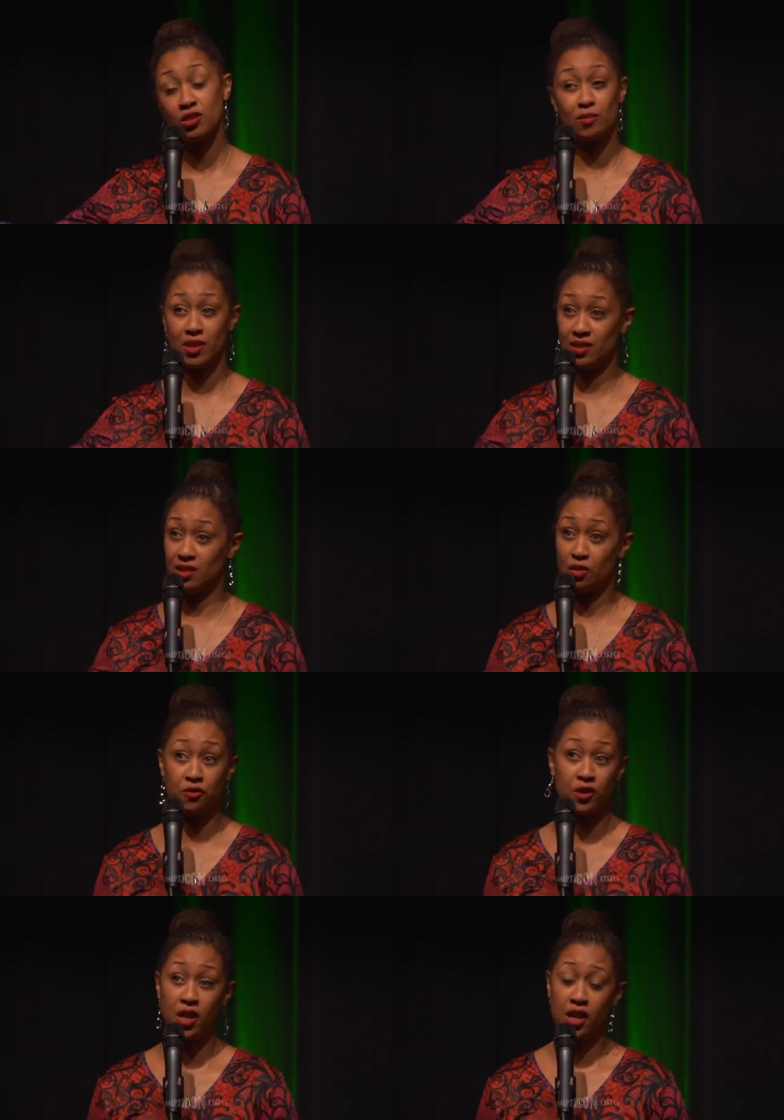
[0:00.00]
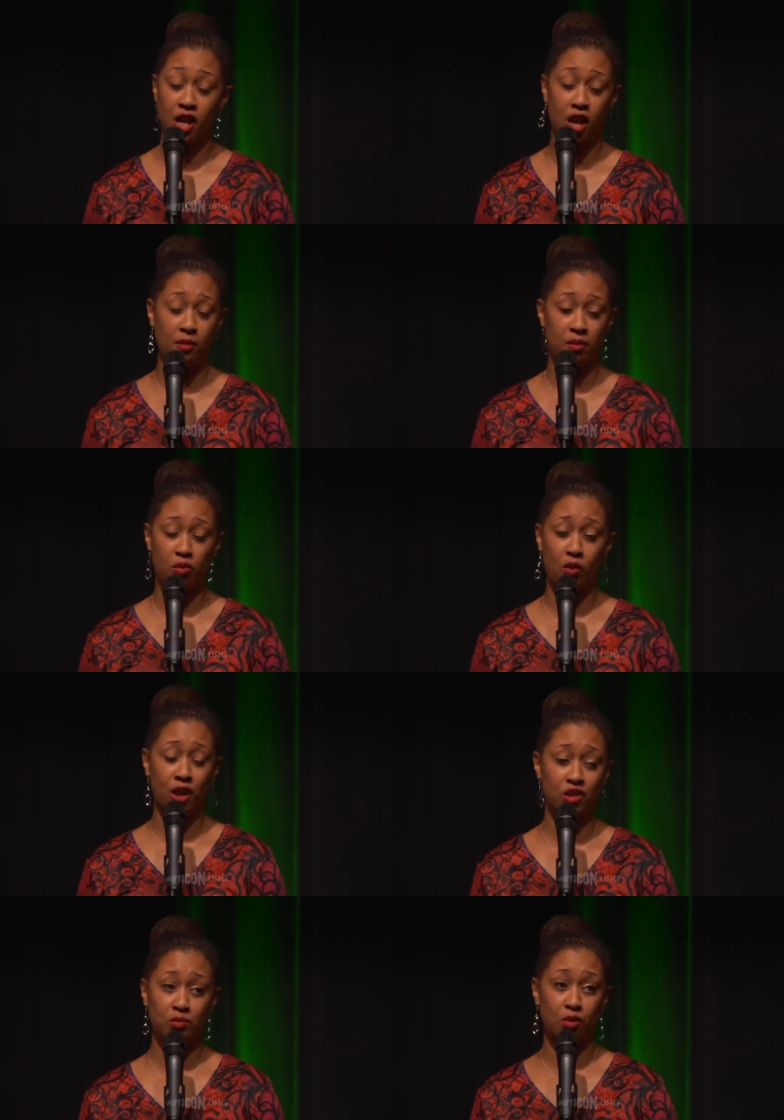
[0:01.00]
to myself. I've, I've been
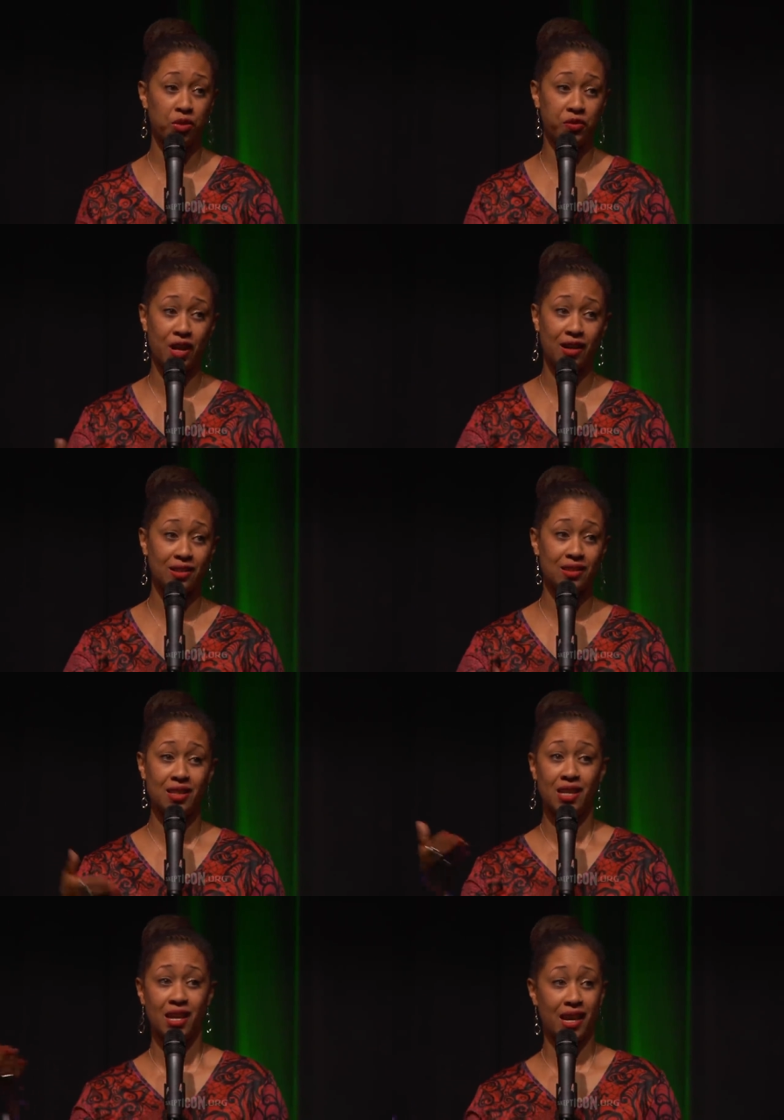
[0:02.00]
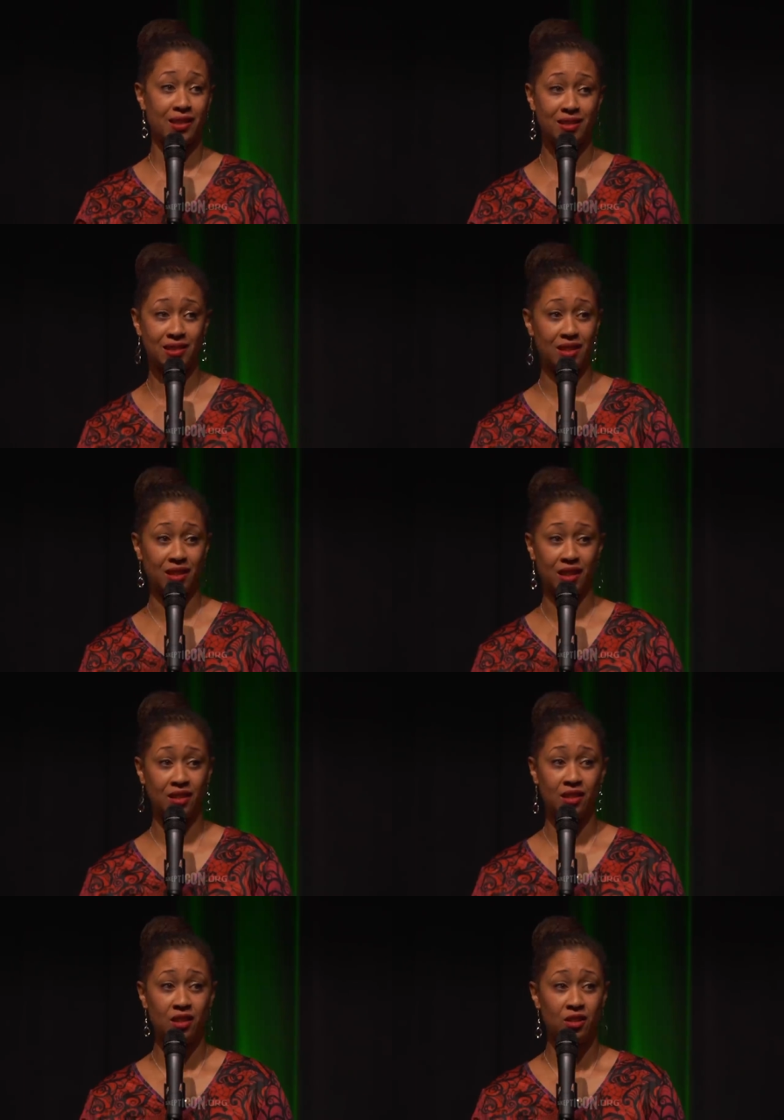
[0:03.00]
watching both Fox and
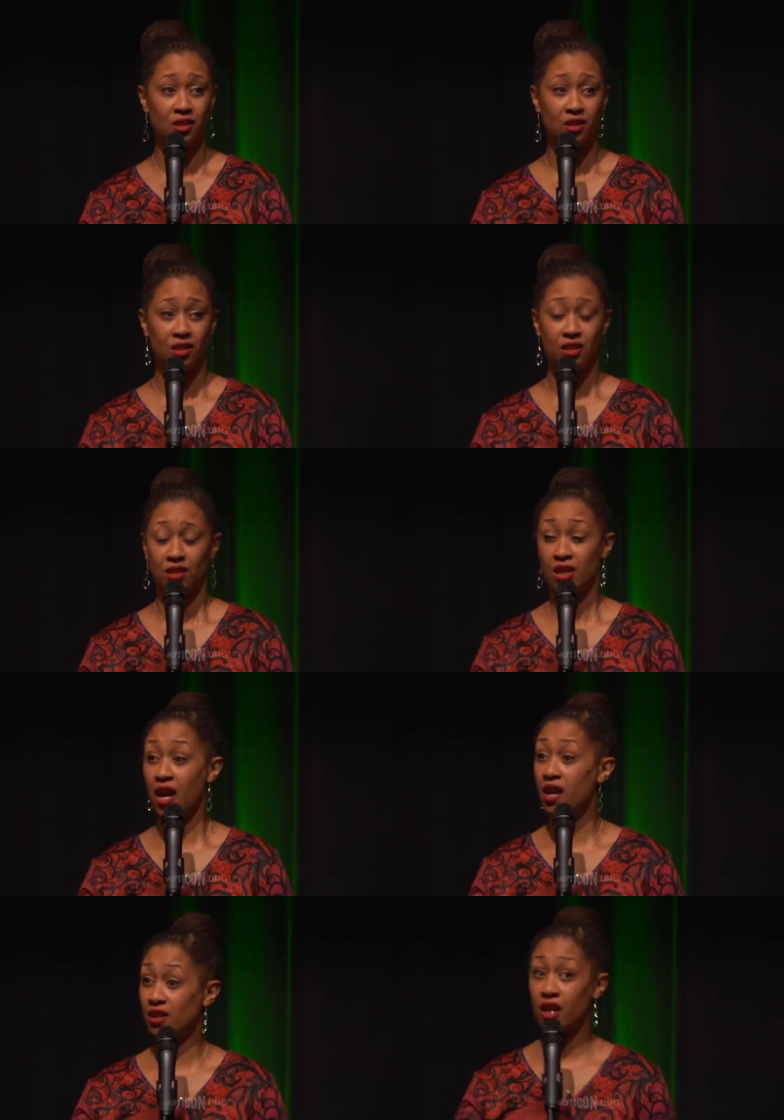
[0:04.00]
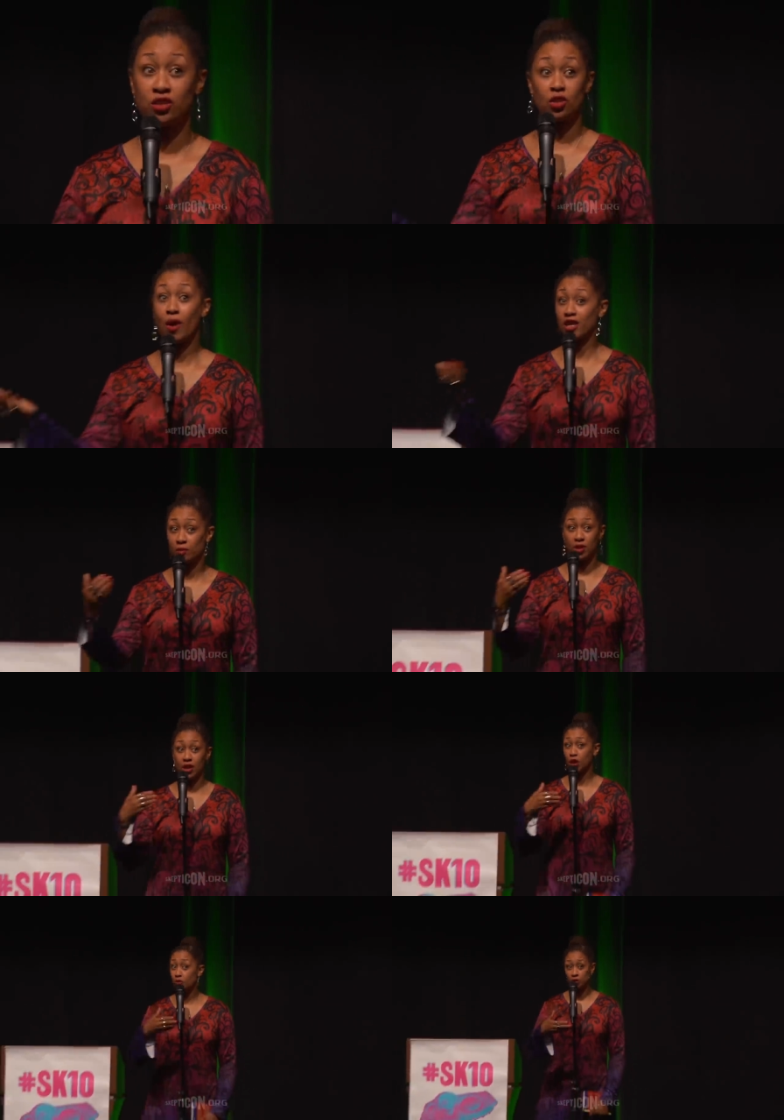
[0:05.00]
CNN. Oh, God. Yeah, yeah, so I could be
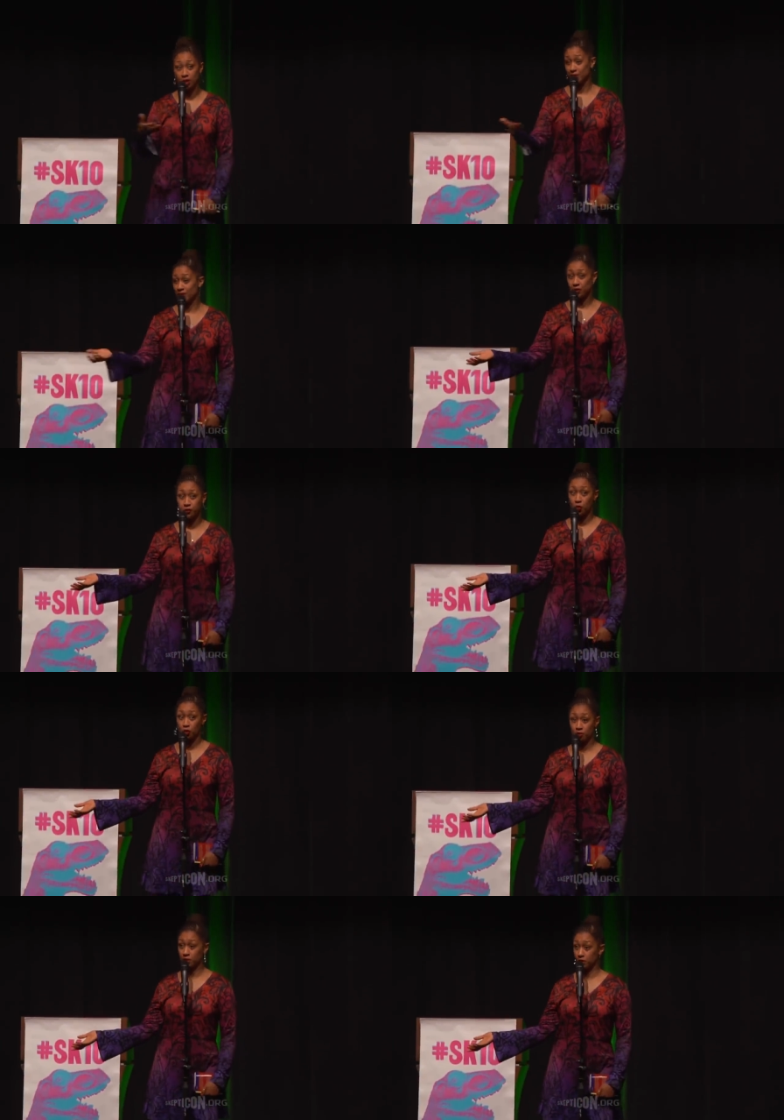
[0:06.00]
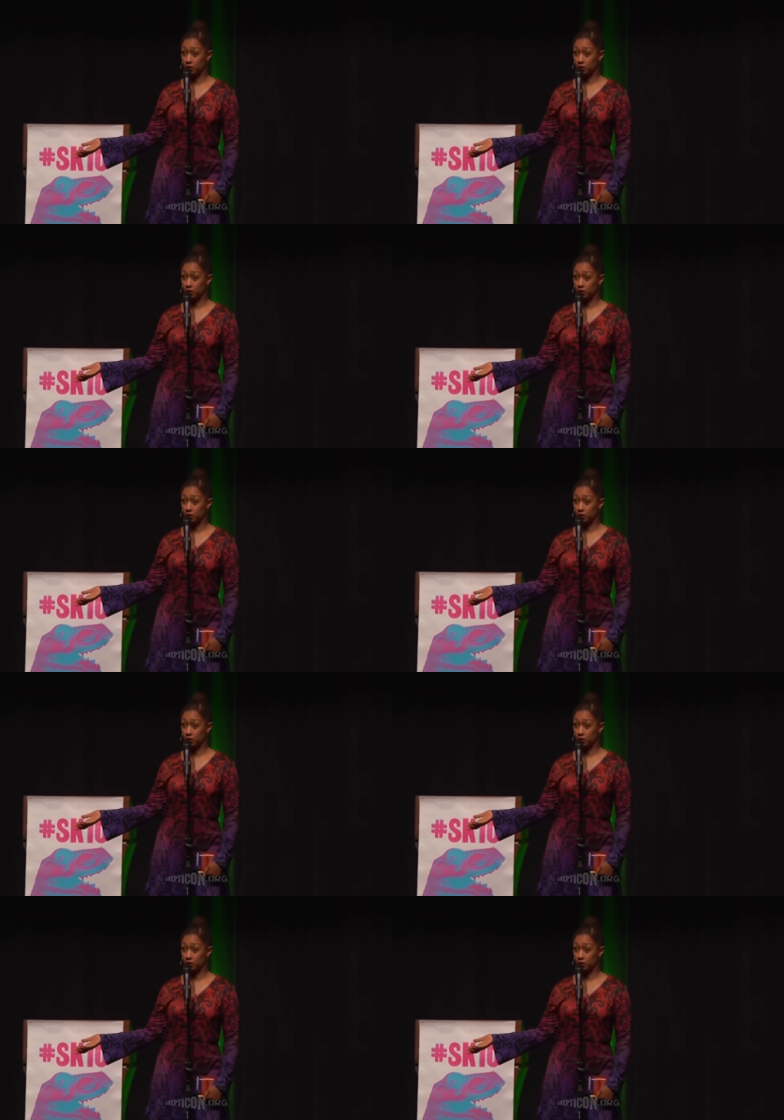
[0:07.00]
equally misinformed